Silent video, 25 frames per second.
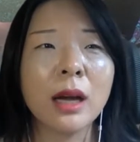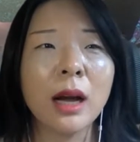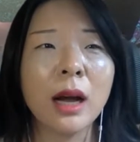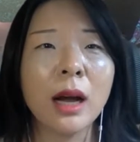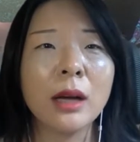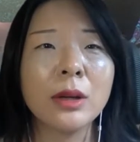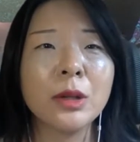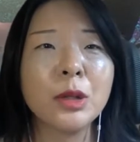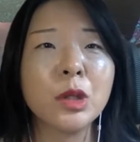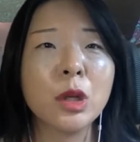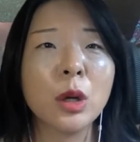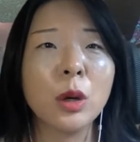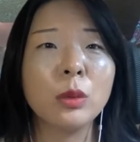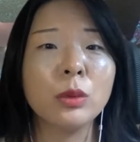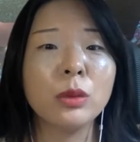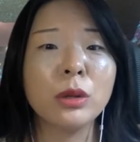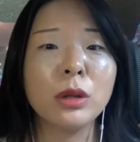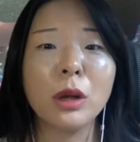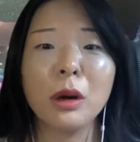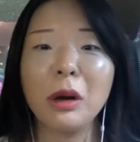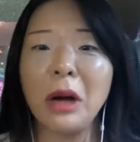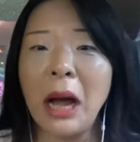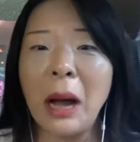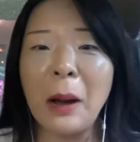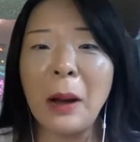So
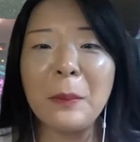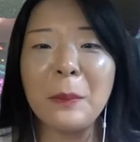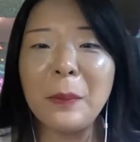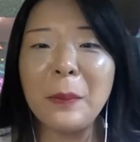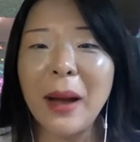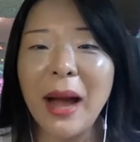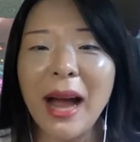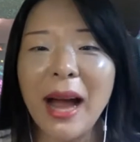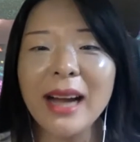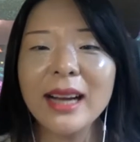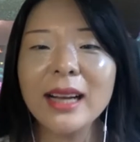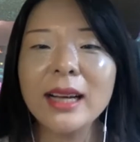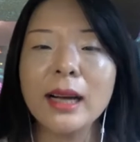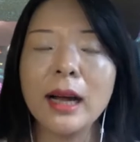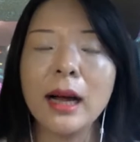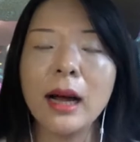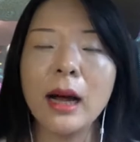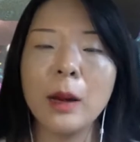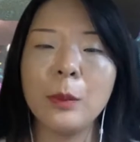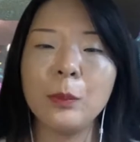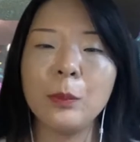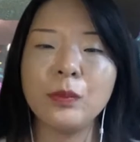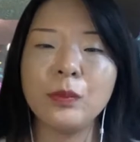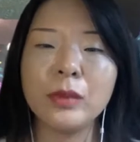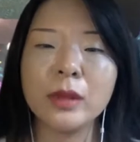come back.
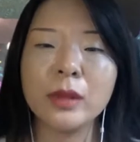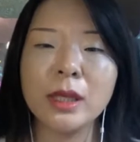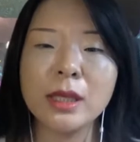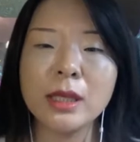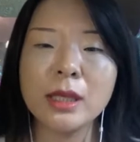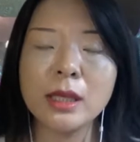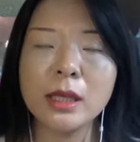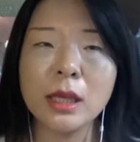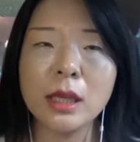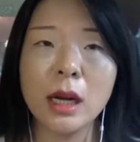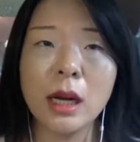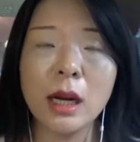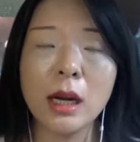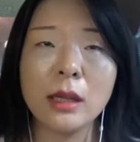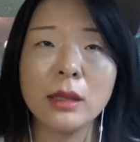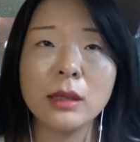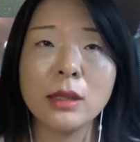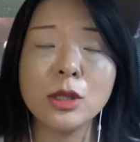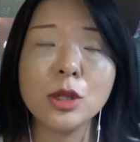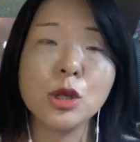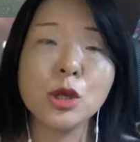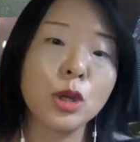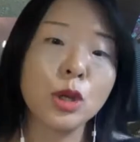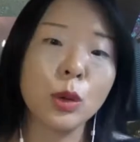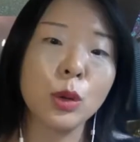This
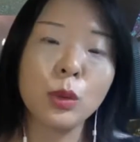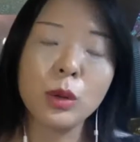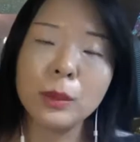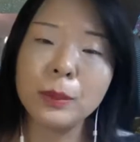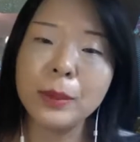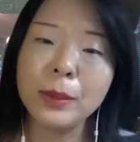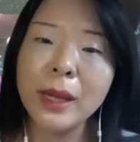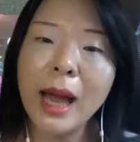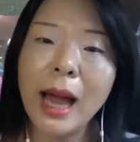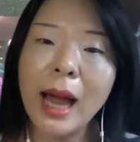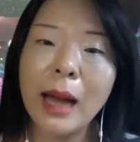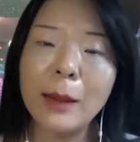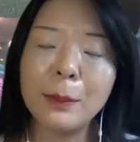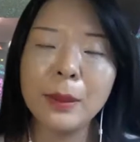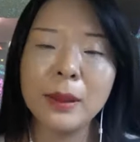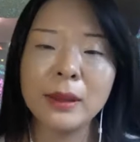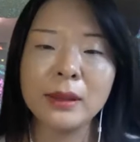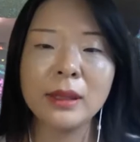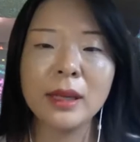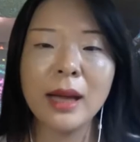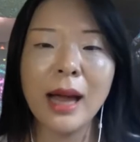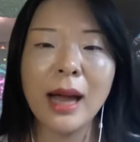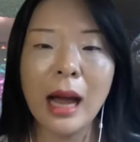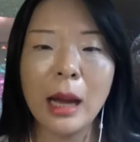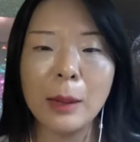show will be up
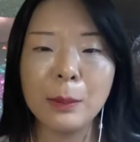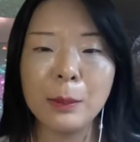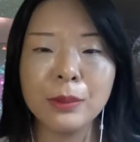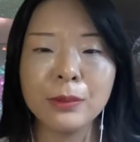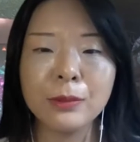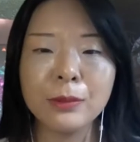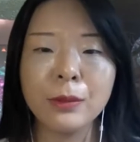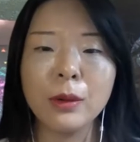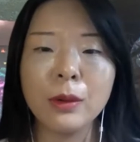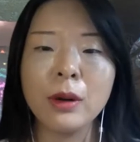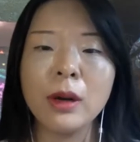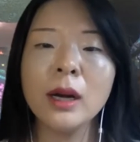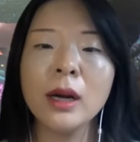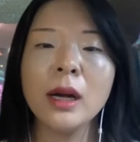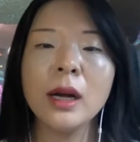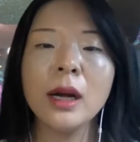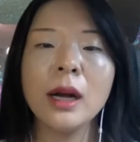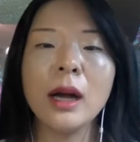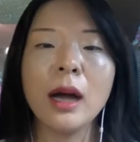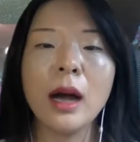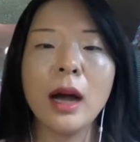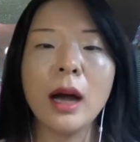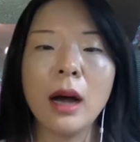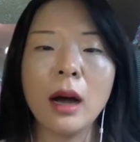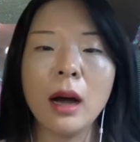on the app for
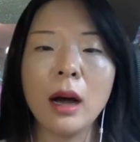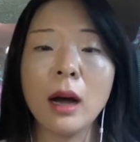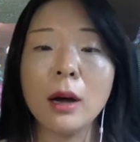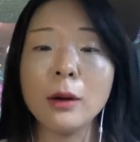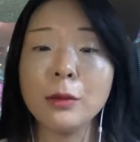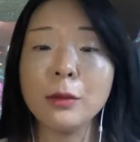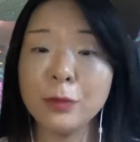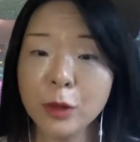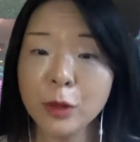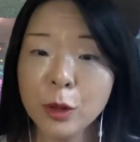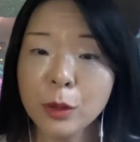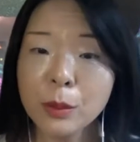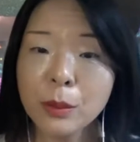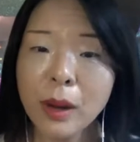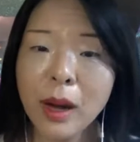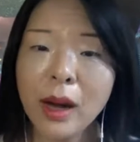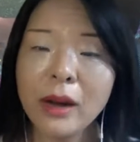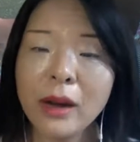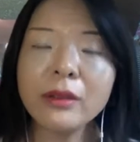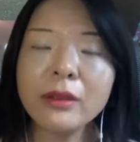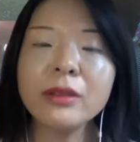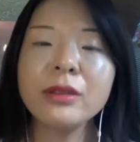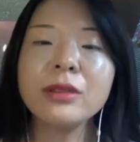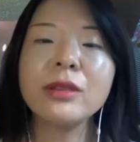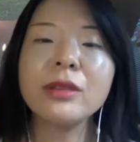a few
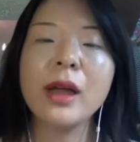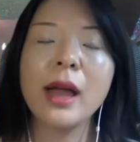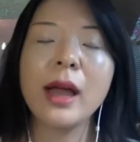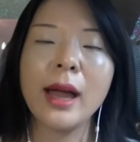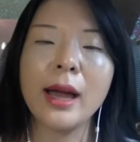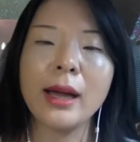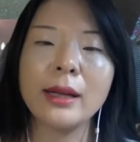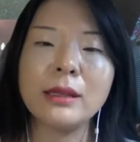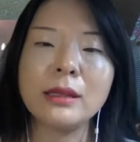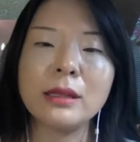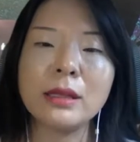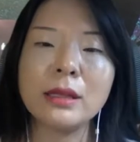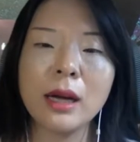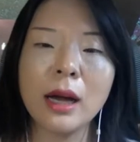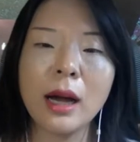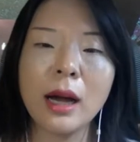months, and